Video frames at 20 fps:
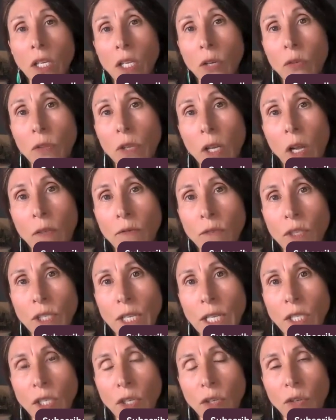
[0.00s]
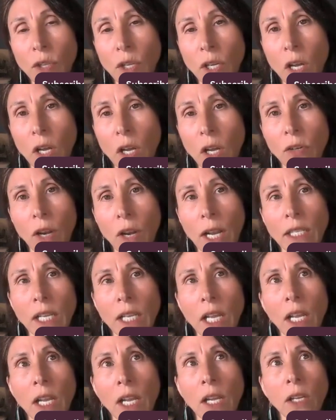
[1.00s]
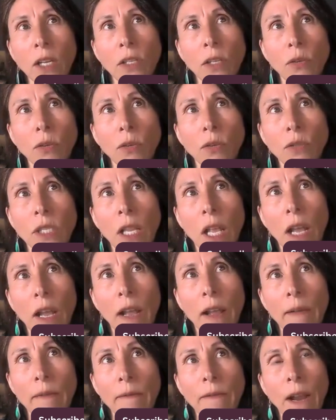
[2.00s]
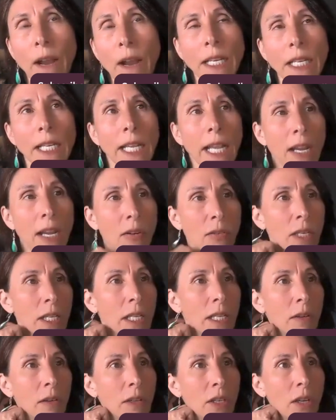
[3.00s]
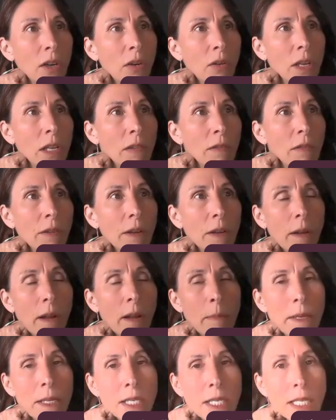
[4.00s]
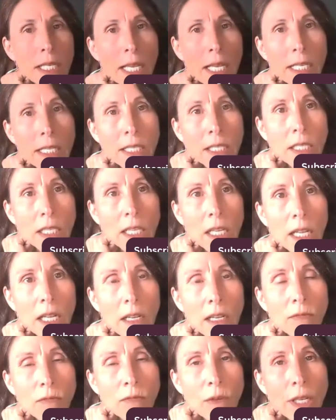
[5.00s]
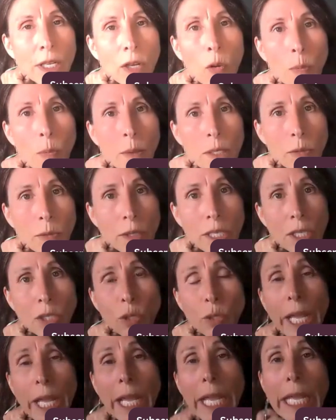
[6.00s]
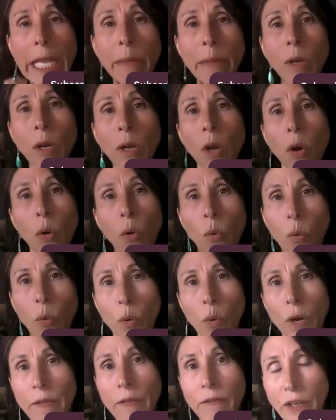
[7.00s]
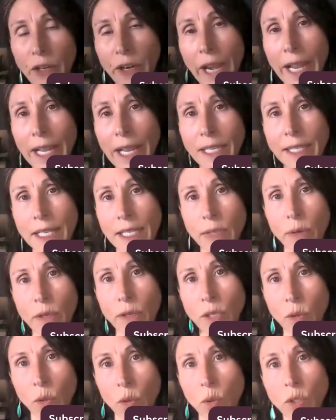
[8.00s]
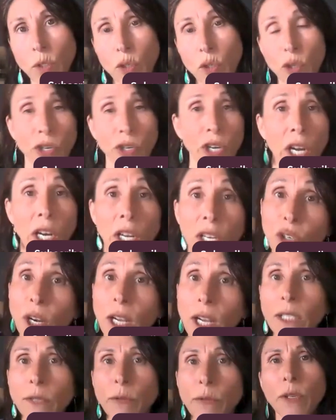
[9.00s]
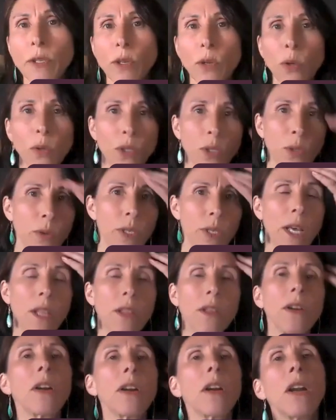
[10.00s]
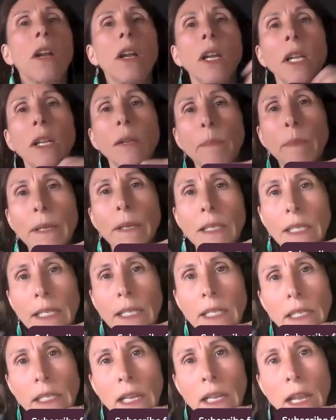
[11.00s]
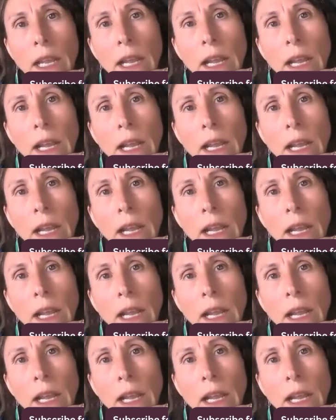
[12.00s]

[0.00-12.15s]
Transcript: the conversation or the contracts. So finding out, if a business has reopened with a new name, or if their assets are sold or their contracts were sold to another business,